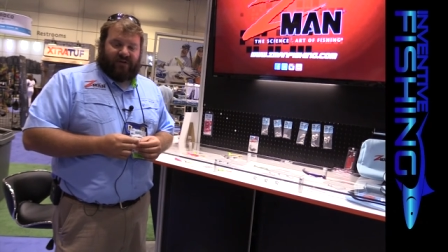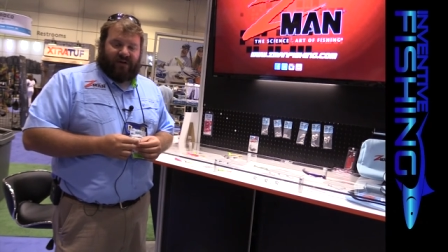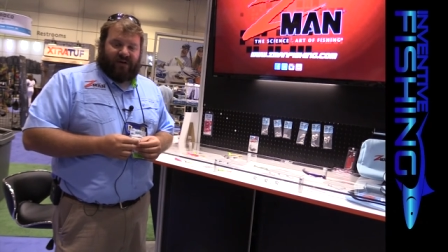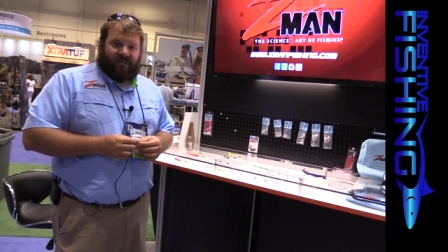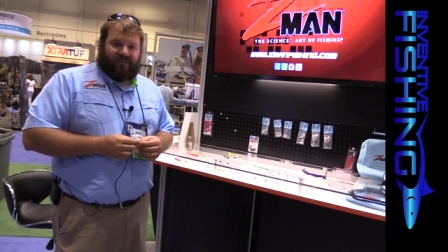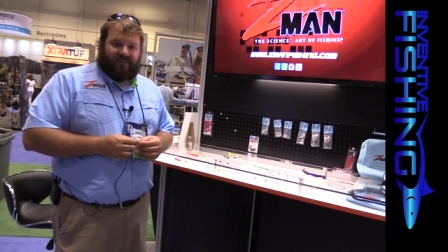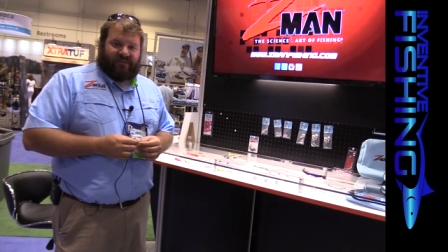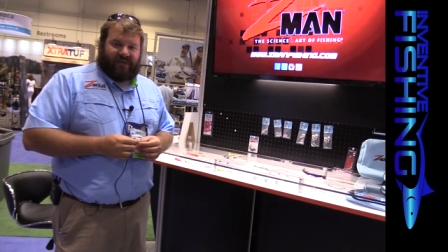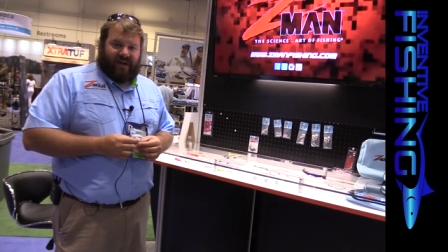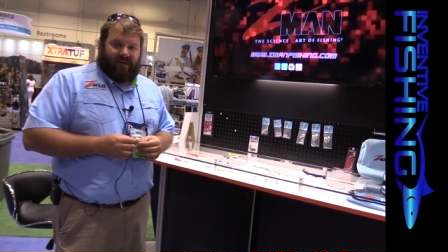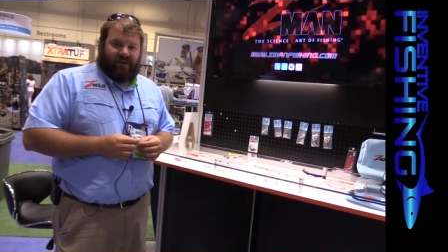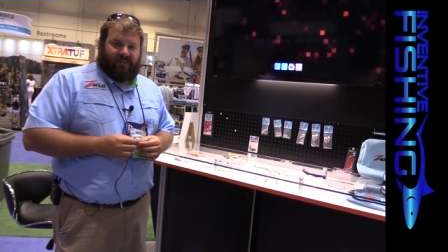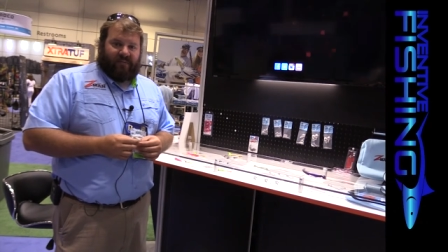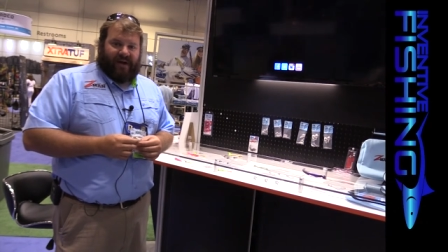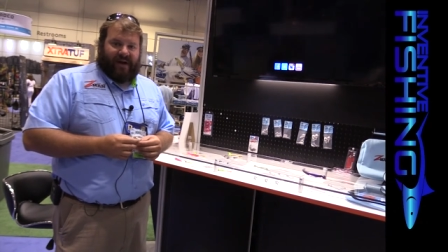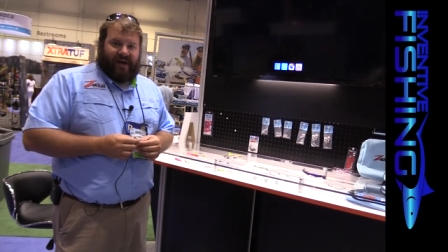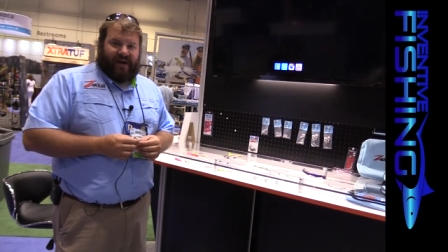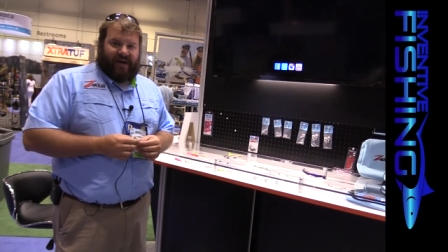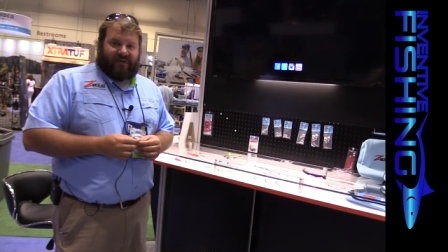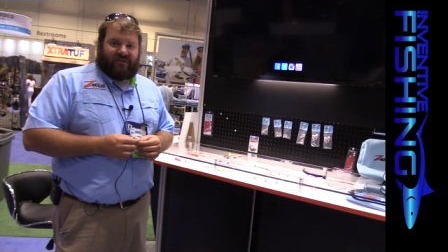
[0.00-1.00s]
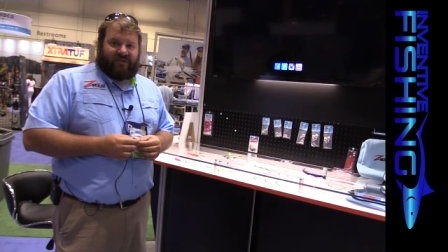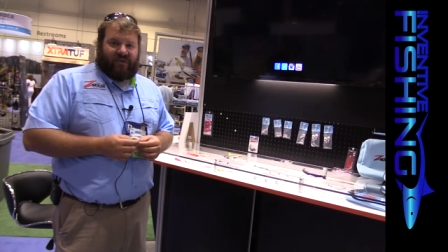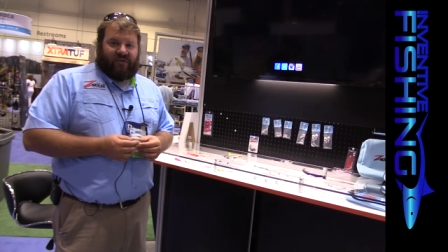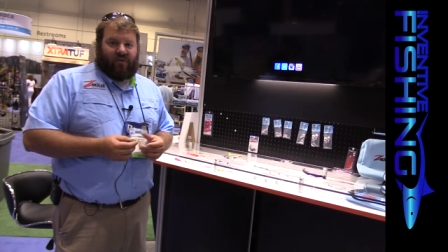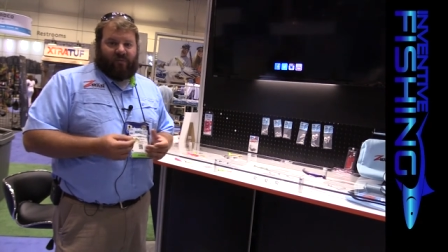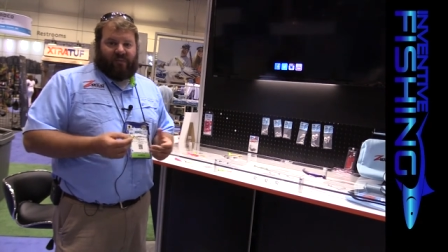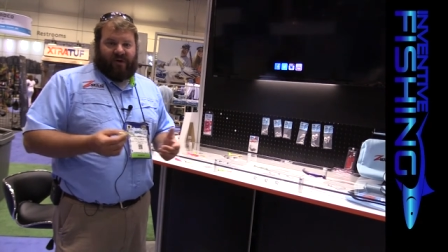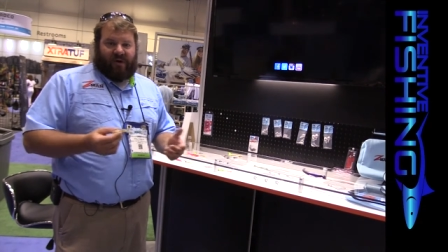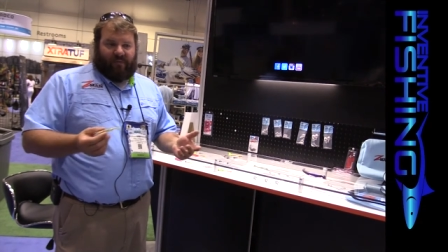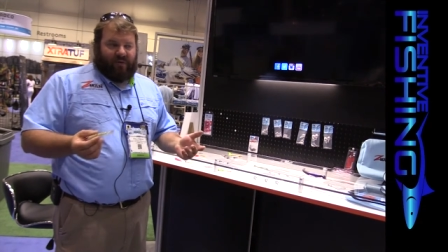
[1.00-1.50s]
um, standard bags, and
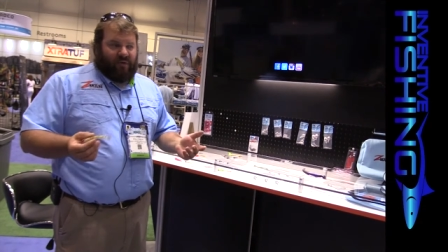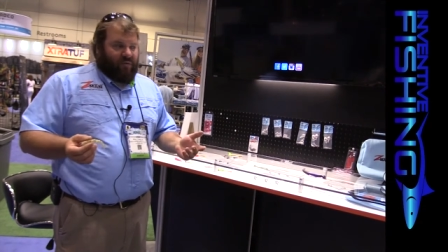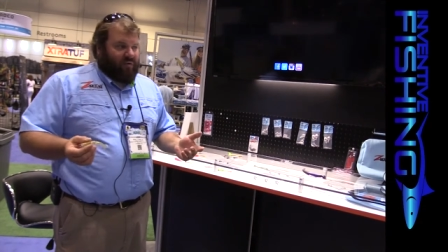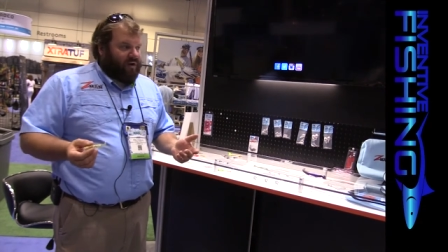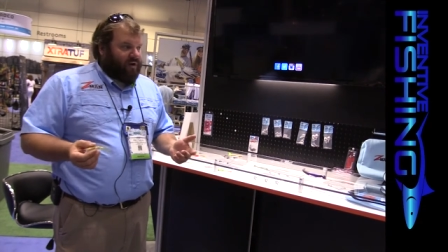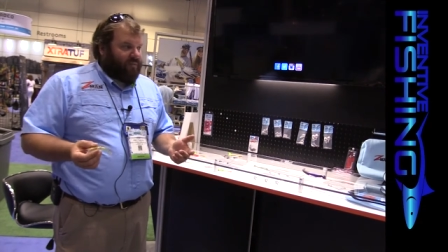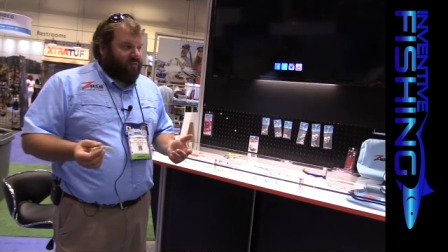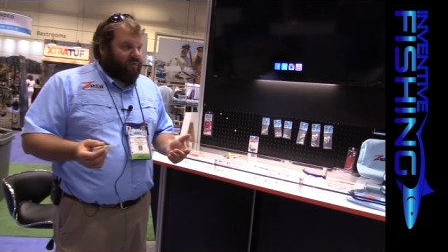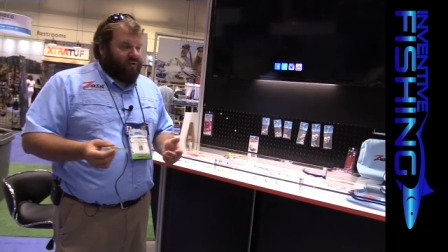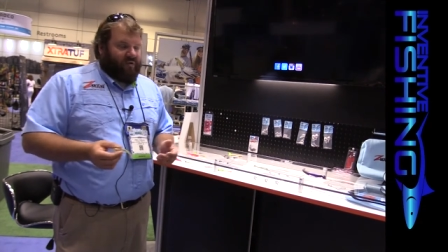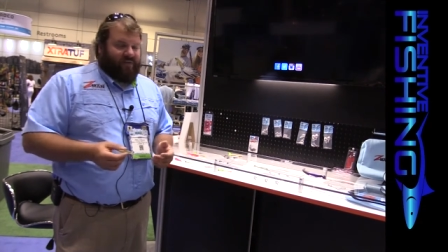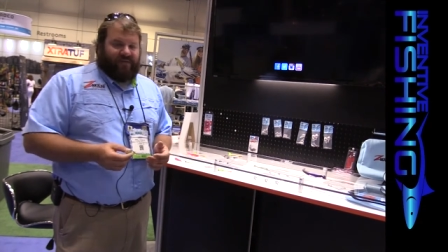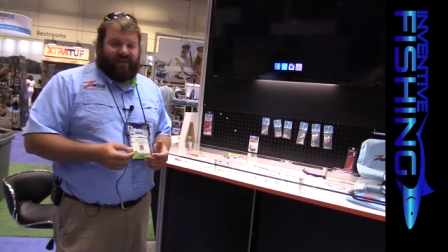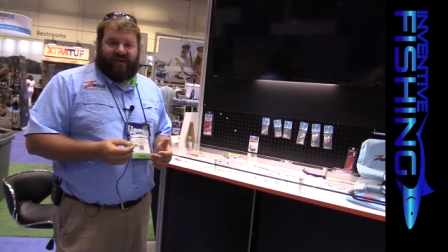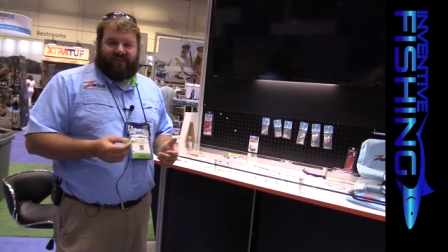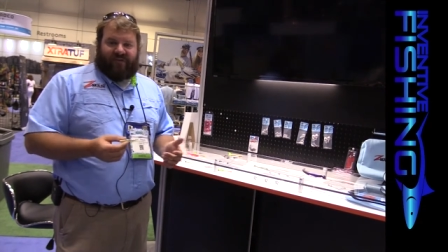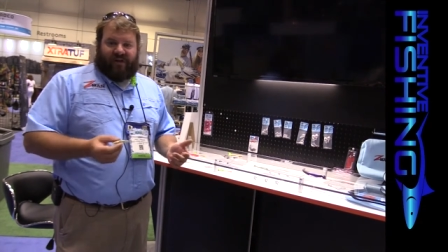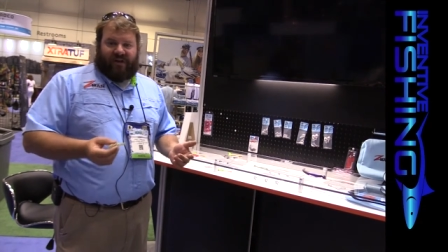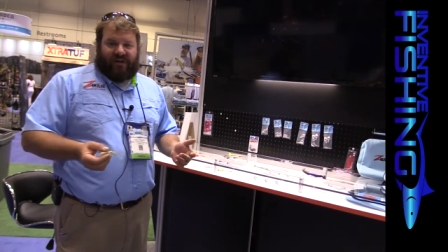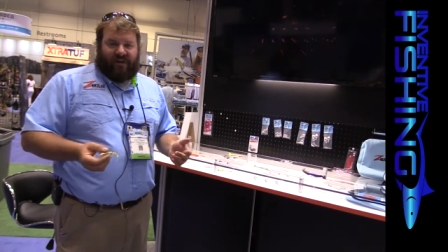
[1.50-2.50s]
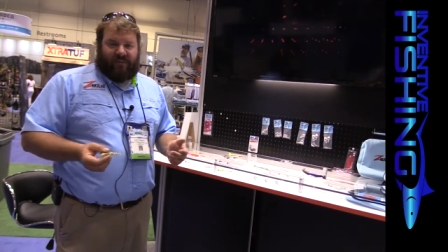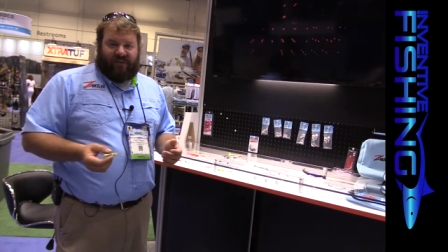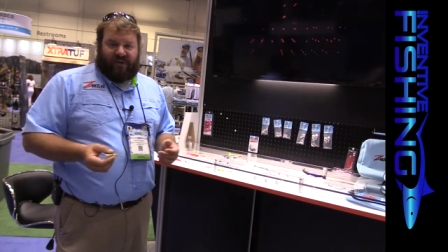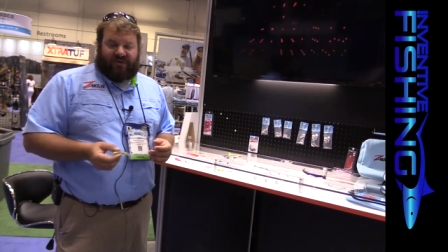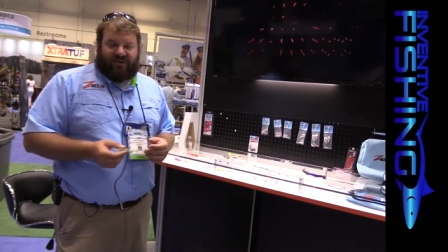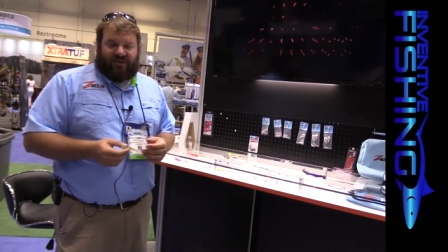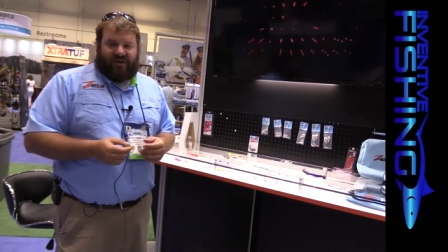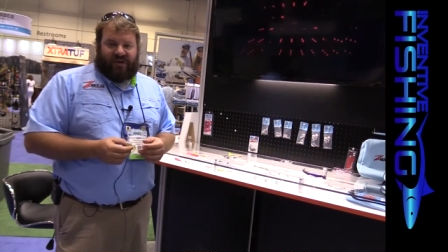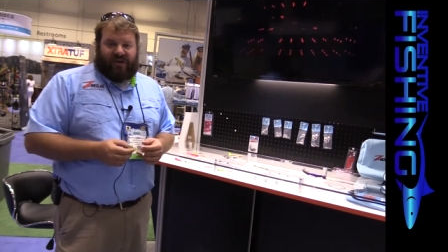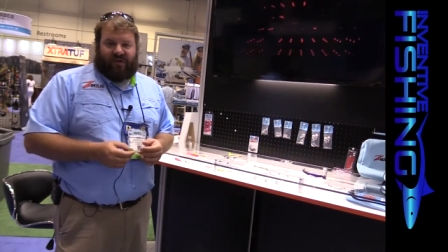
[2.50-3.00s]
you'll be able to rig them on your favorite
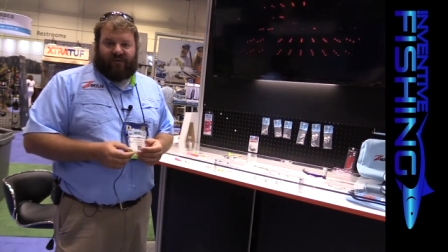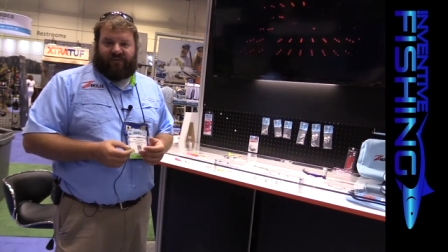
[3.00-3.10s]
EWG,